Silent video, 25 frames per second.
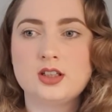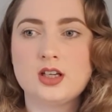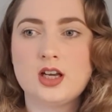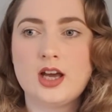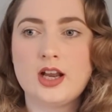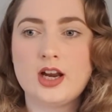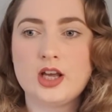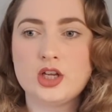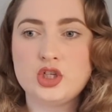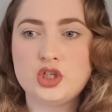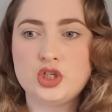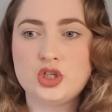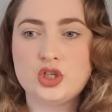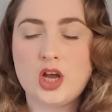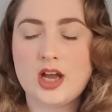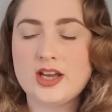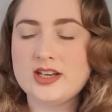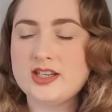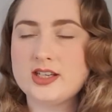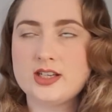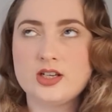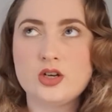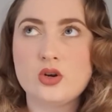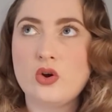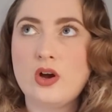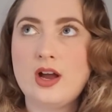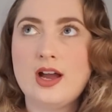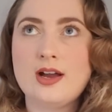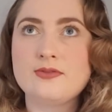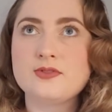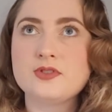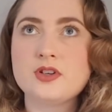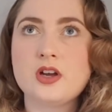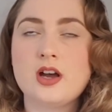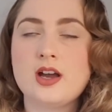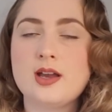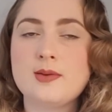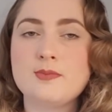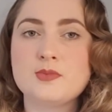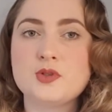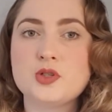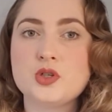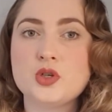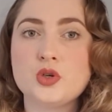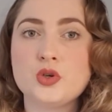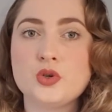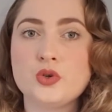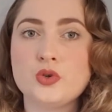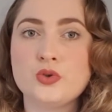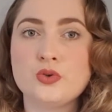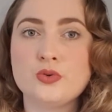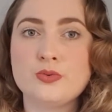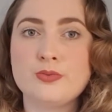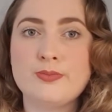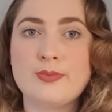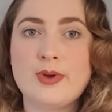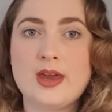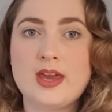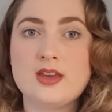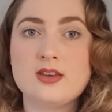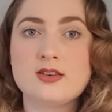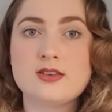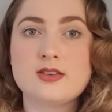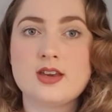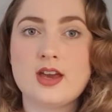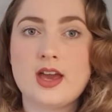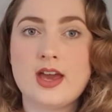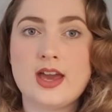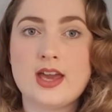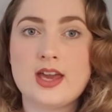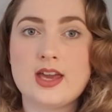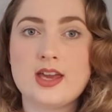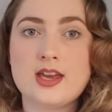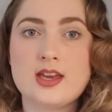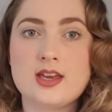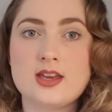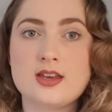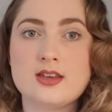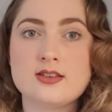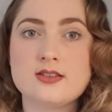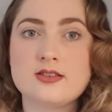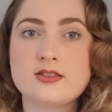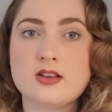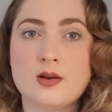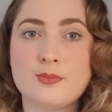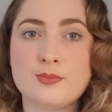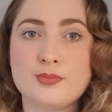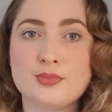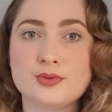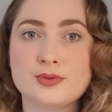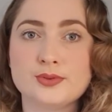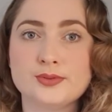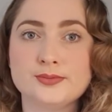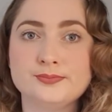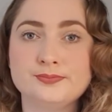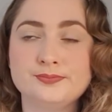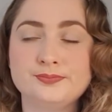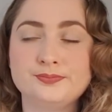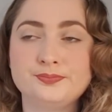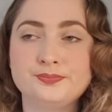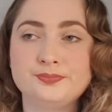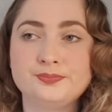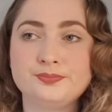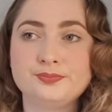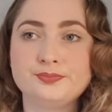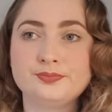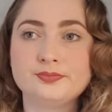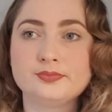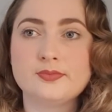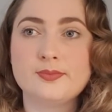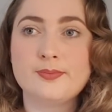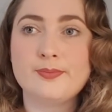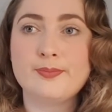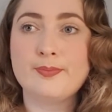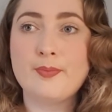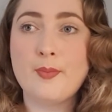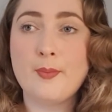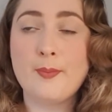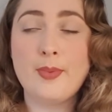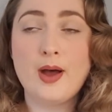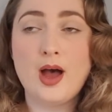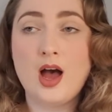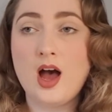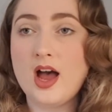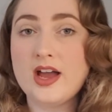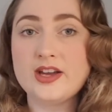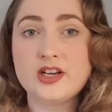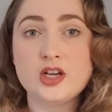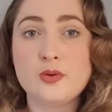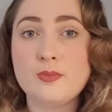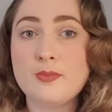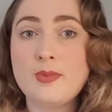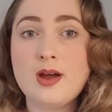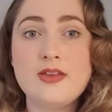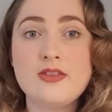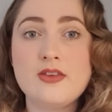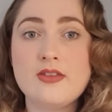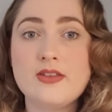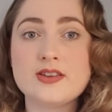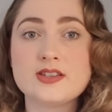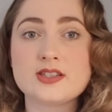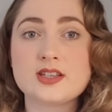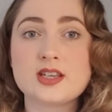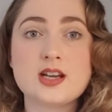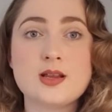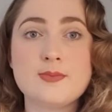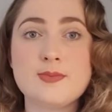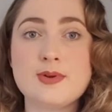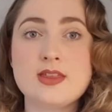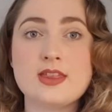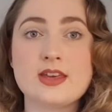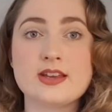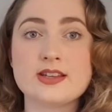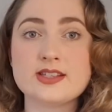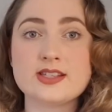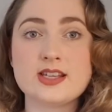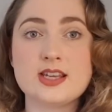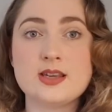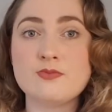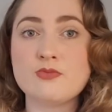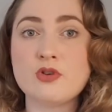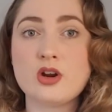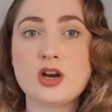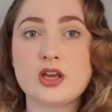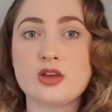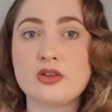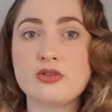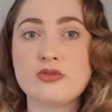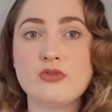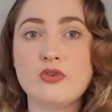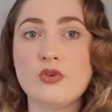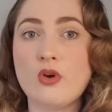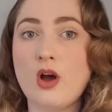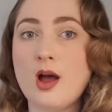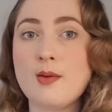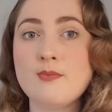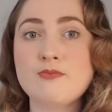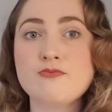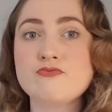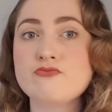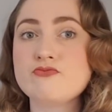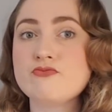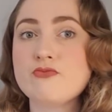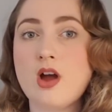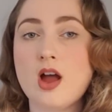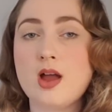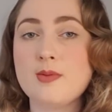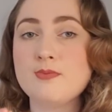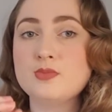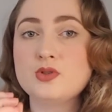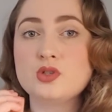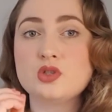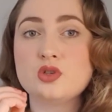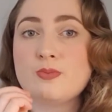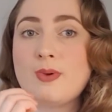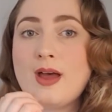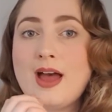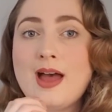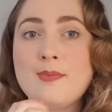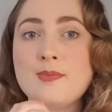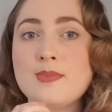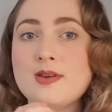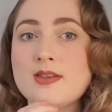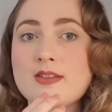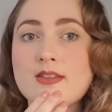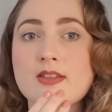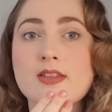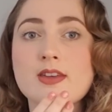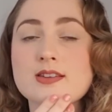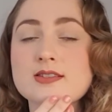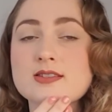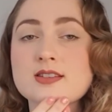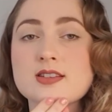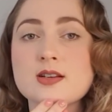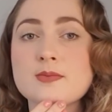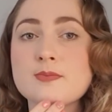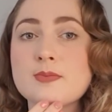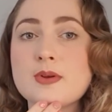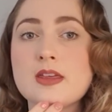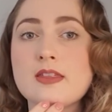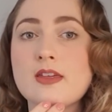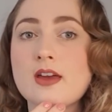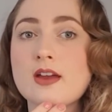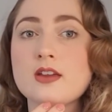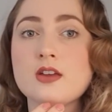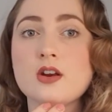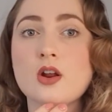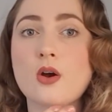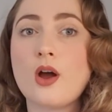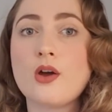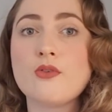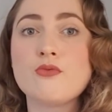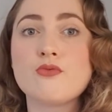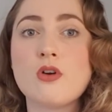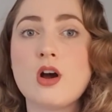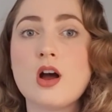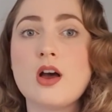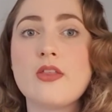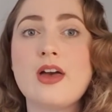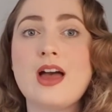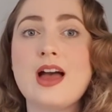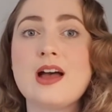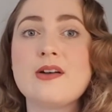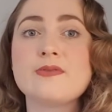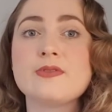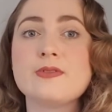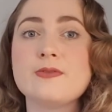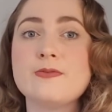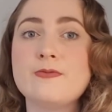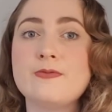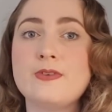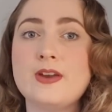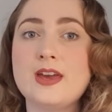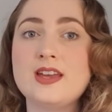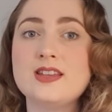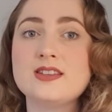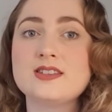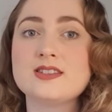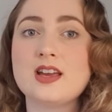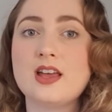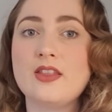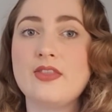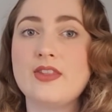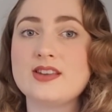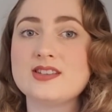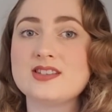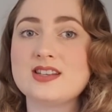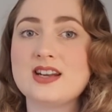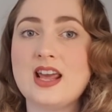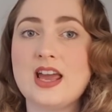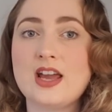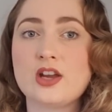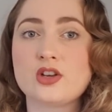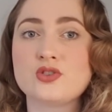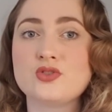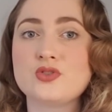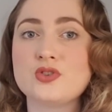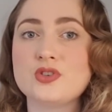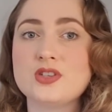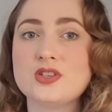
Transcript: and I did not have time to make a sample. But I don't mind that there's going to be that seam running through. I'm super happy that that's going to be there. You know, I'd rather have the fit and there's an extra